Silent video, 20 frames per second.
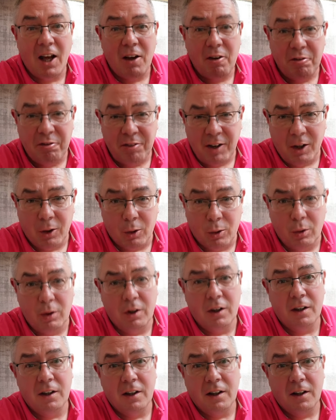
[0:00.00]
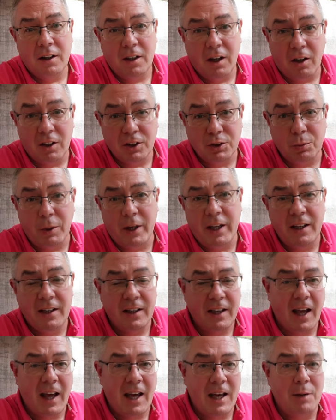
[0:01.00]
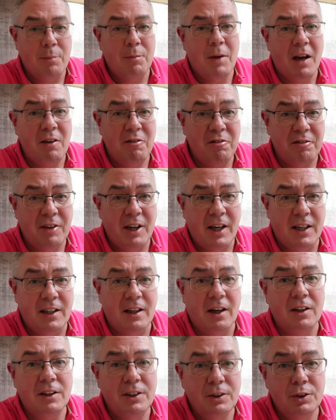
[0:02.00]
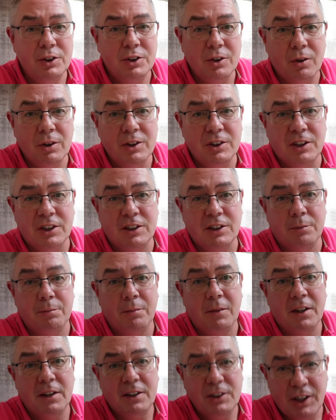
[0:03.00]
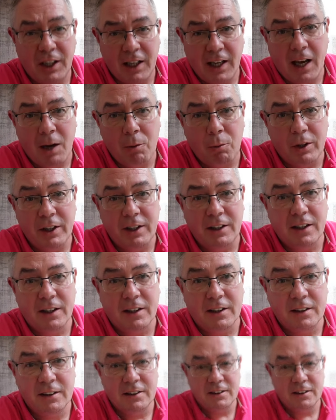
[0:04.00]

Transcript: Phil last week came and fitted our new SOG system. Check out what he did.